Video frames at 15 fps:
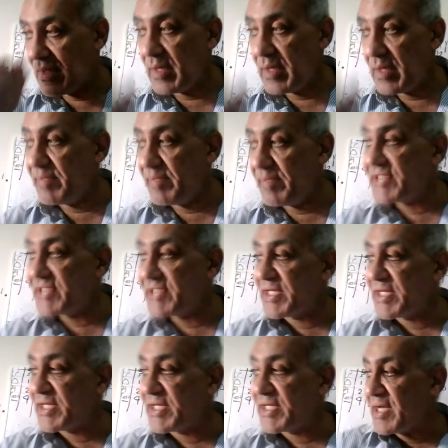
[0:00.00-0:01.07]
based on,
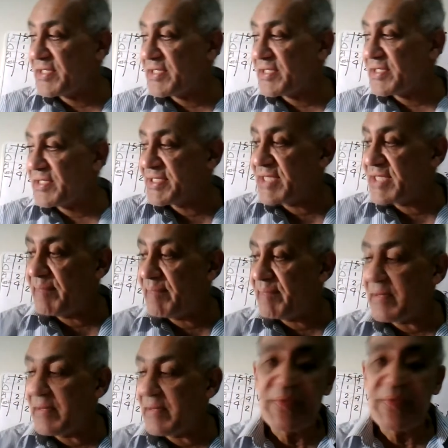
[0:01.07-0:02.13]
as example,
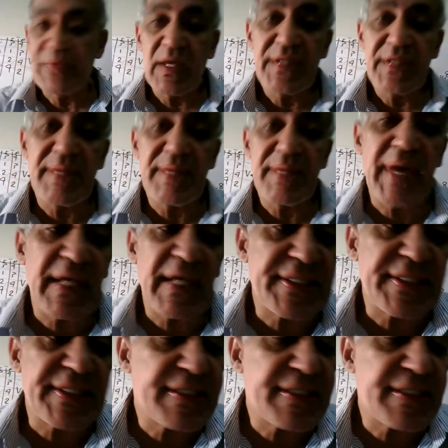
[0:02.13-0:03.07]
demand,